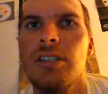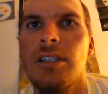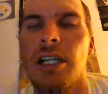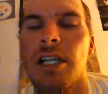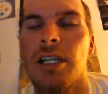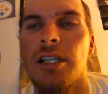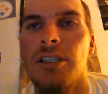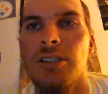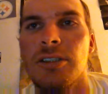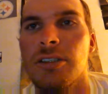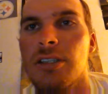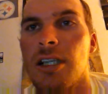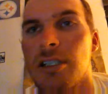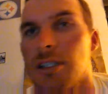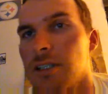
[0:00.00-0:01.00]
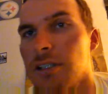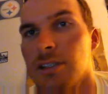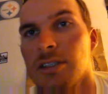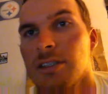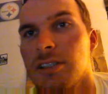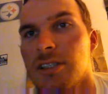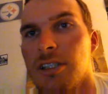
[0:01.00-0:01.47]
that I just got done
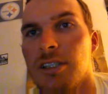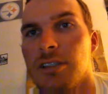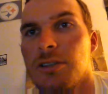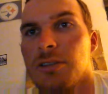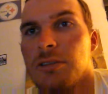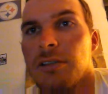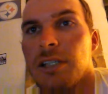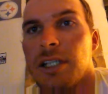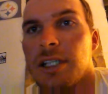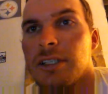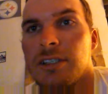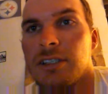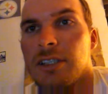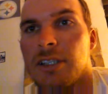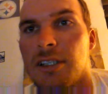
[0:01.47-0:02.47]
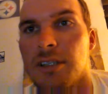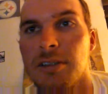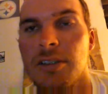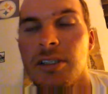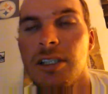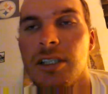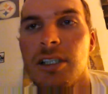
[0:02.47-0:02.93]
listening to, like I said.
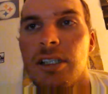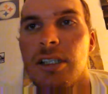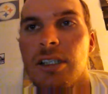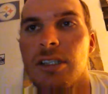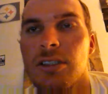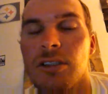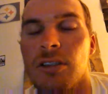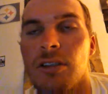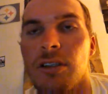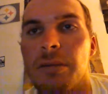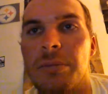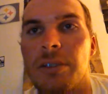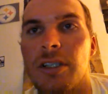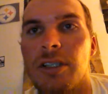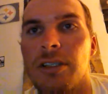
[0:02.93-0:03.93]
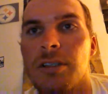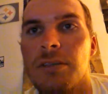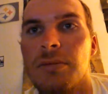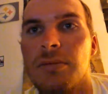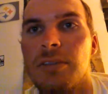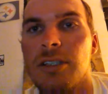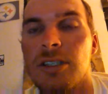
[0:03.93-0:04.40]
So I'm
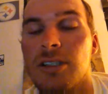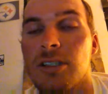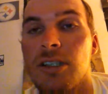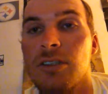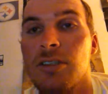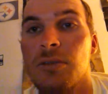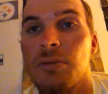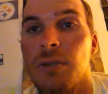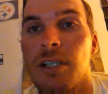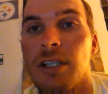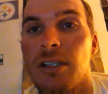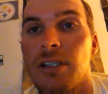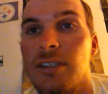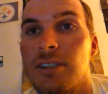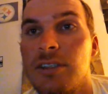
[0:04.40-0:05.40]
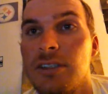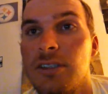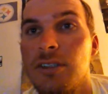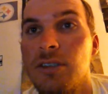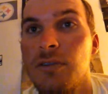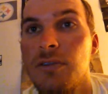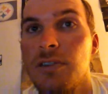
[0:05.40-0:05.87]
gonna discuss what I listened
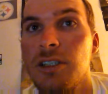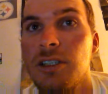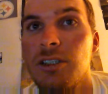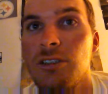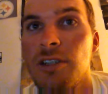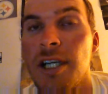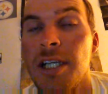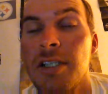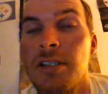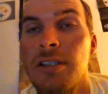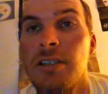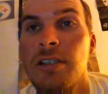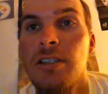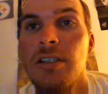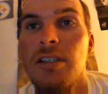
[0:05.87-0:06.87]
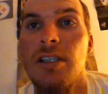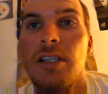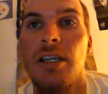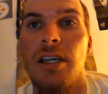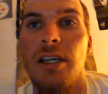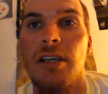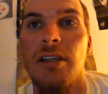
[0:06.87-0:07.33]
to for this track
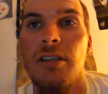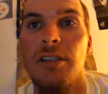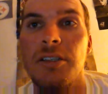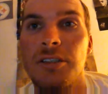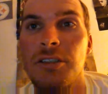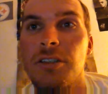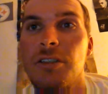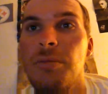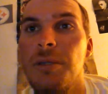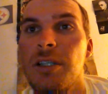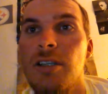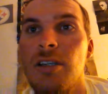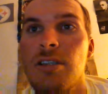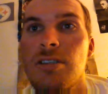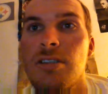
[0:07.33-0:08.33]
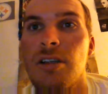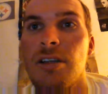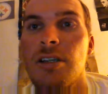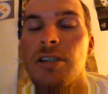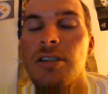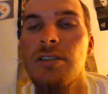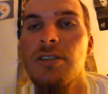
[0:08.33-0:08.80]
and let you know my thoughts
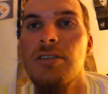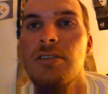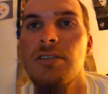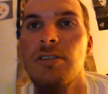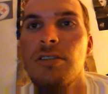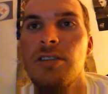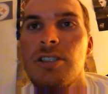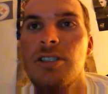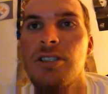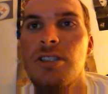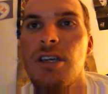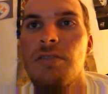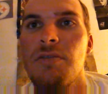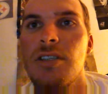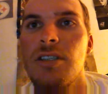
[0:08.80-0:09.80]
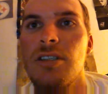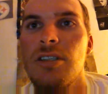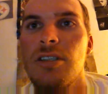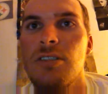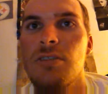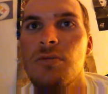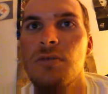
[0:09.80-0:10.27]
on it. So let's dive into
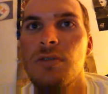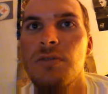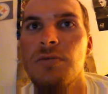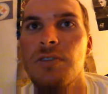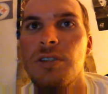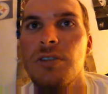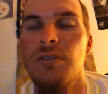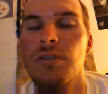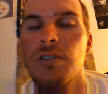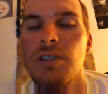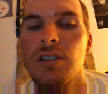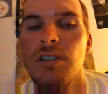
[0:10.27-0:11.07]
this review.